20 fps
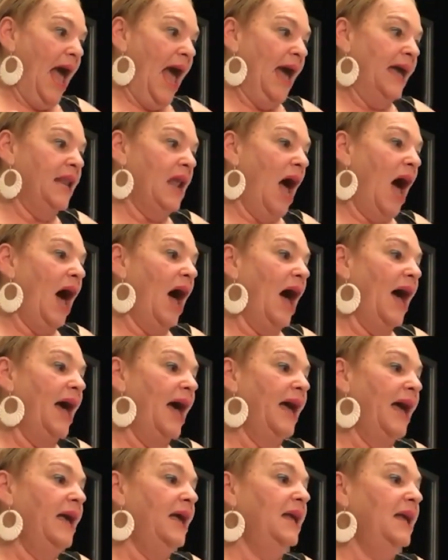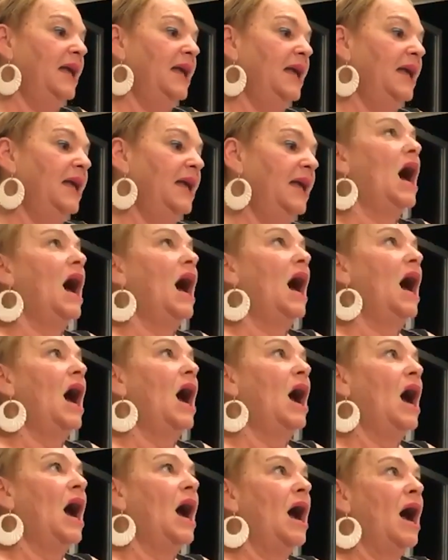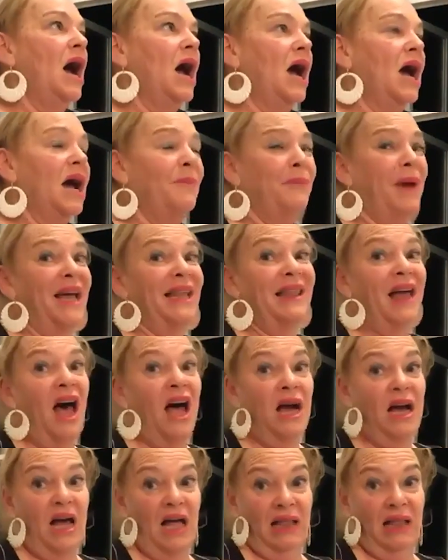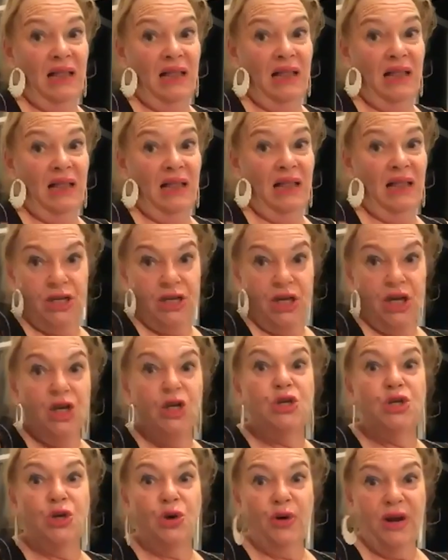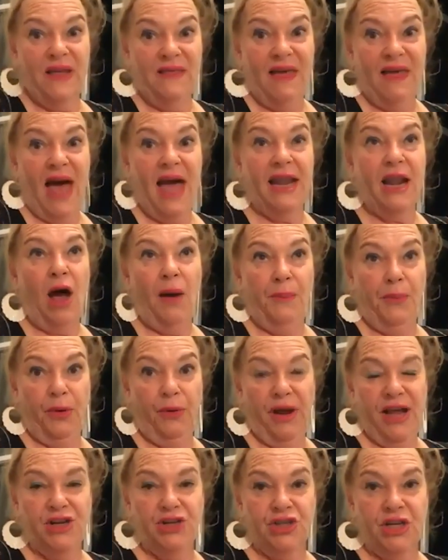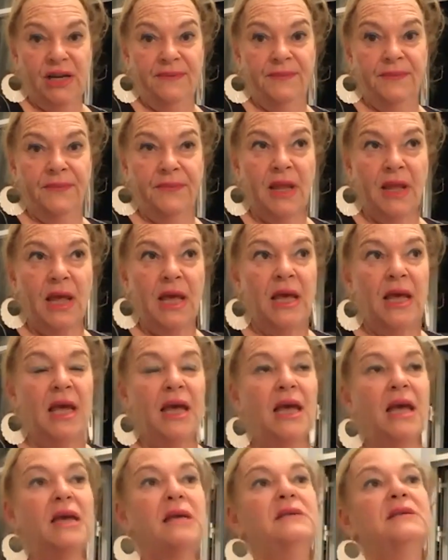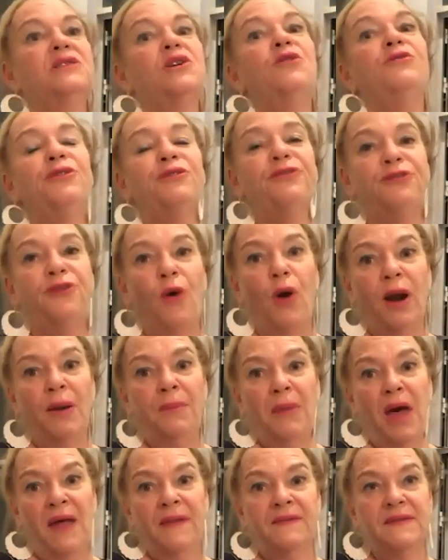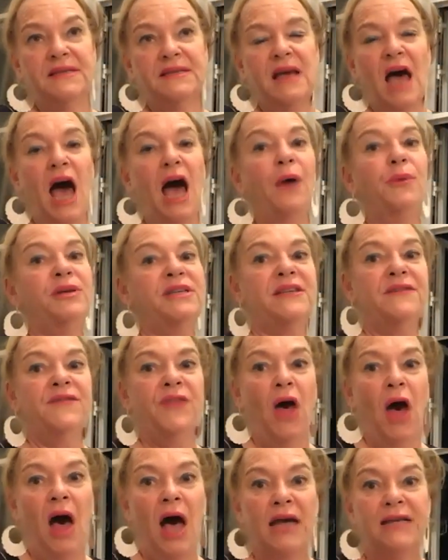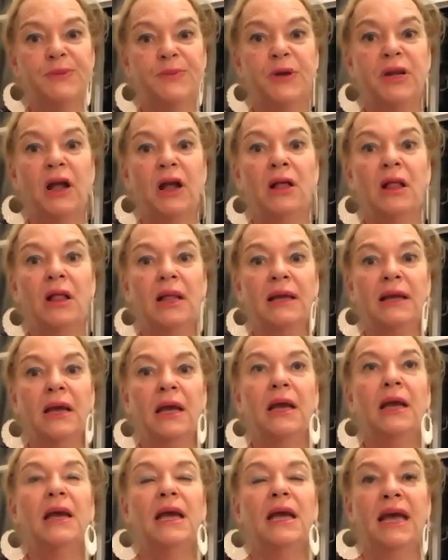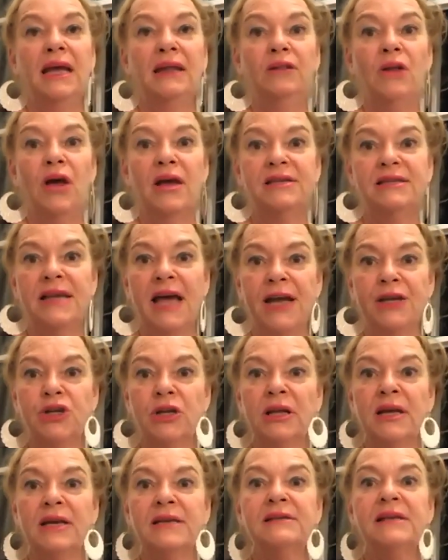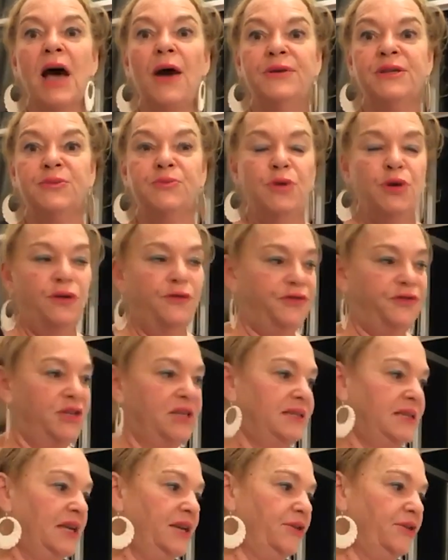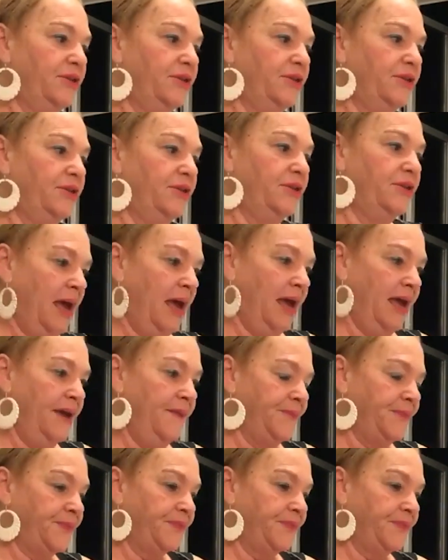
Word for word: and I, my lung collapsed during that operation. So for four months, I was in the hospital in Los Angeles. I was moved to Cedar Sinai